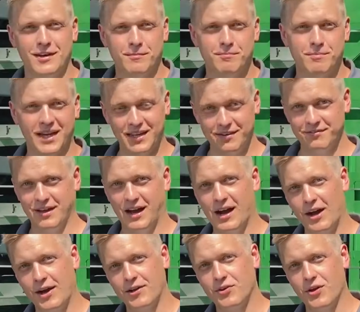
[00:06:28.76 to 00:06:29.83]
But even
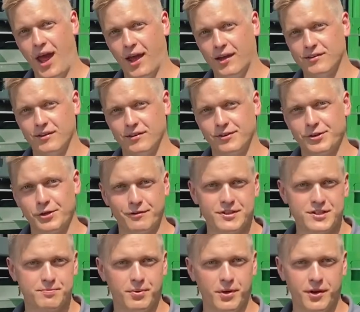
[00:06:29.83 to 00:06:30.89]
hard to access
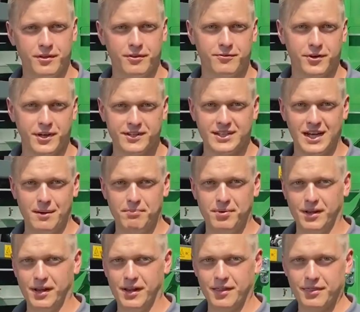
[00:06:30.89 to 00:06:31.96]
service points, for
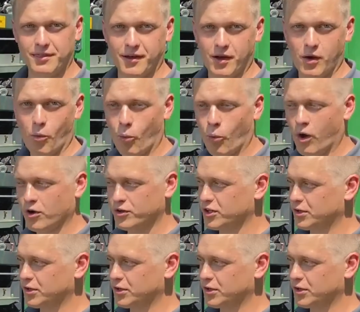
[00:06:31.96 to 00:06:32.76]
example the Walker